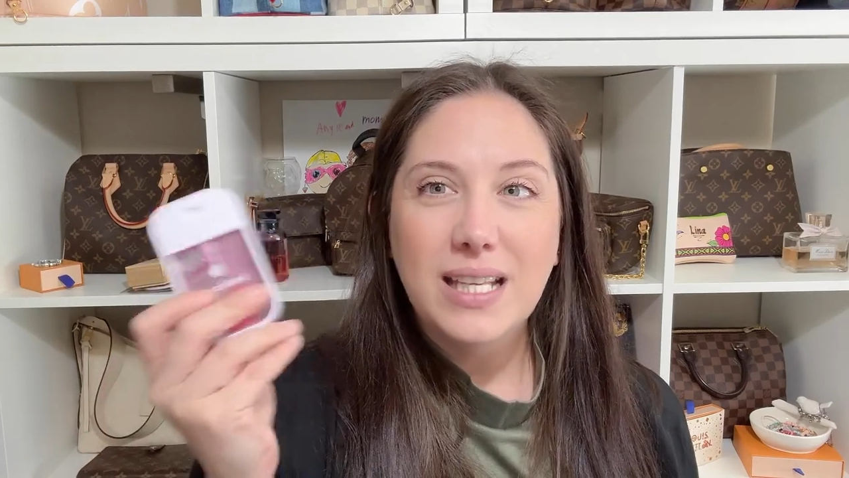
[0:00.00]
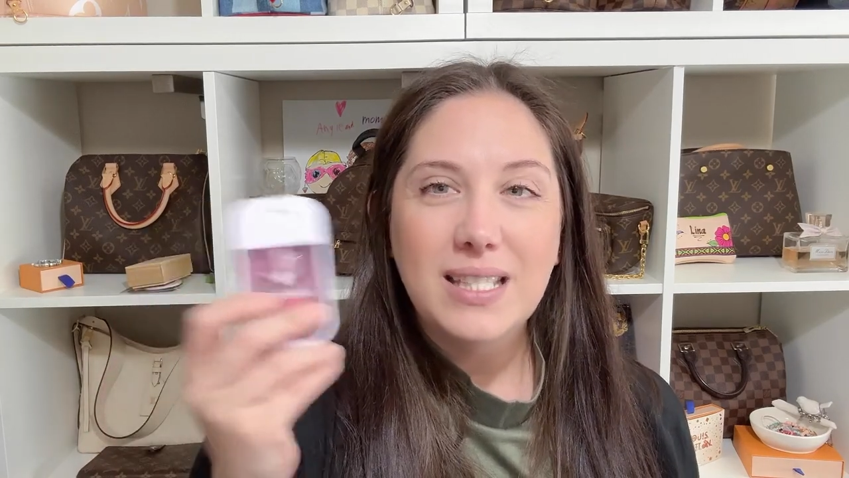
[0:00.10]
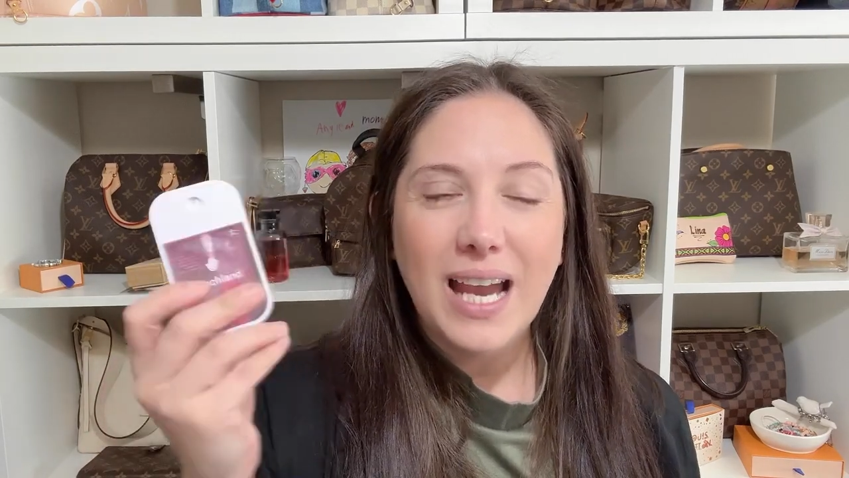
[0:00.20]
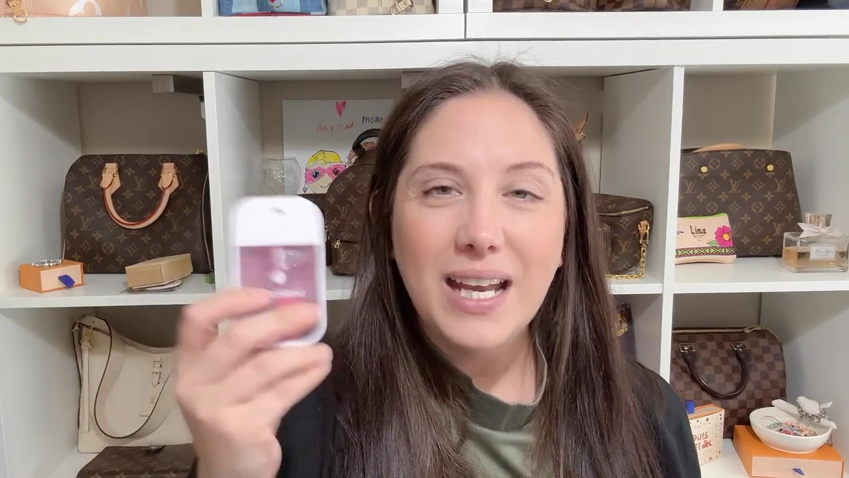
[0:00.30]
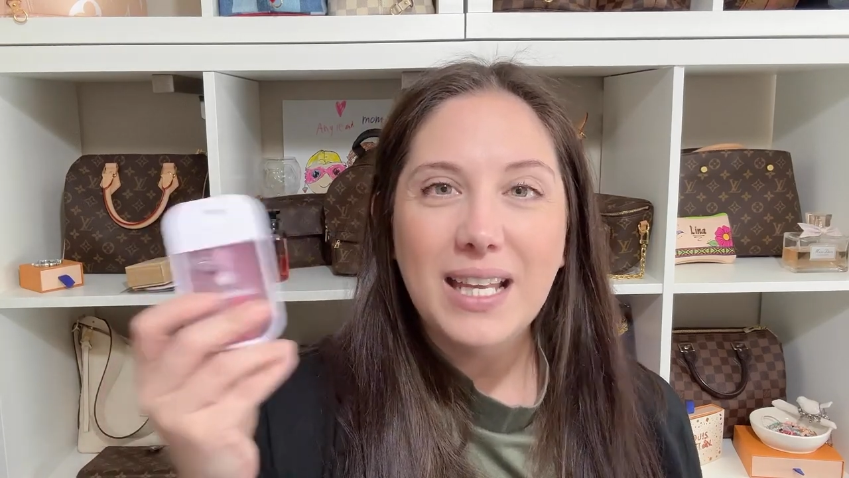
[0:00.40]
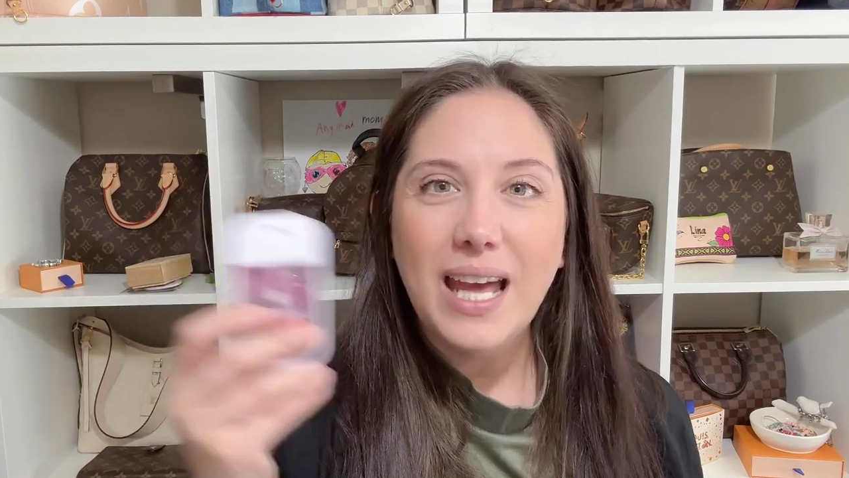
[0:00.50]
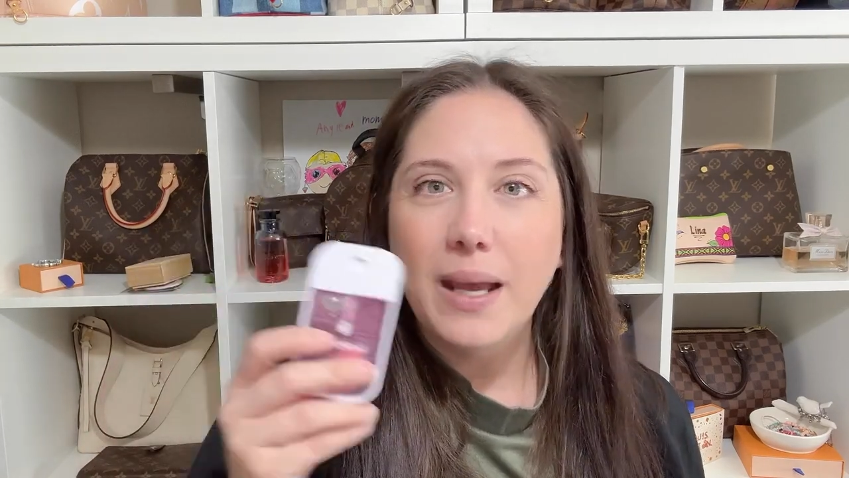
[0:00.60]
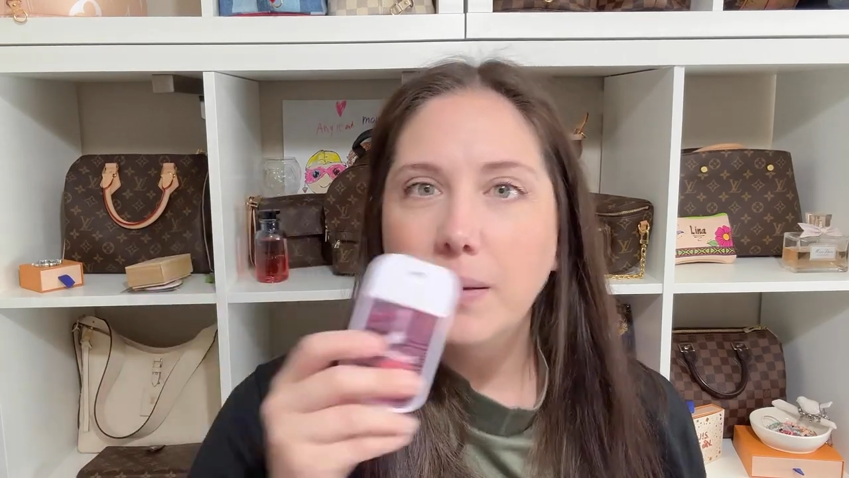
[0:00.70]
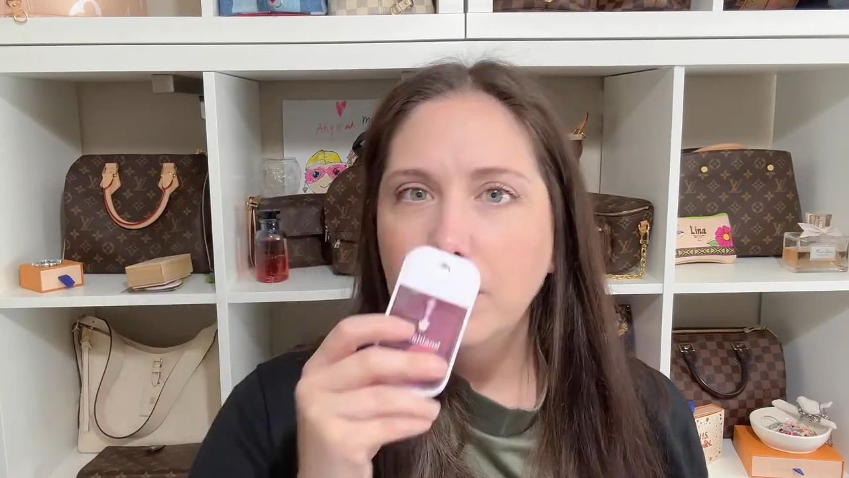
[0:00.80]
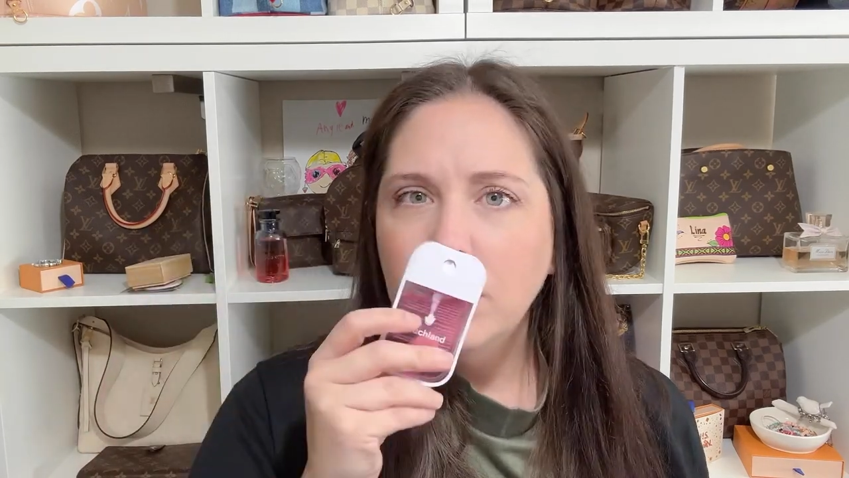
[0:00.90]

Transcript: it's kind of like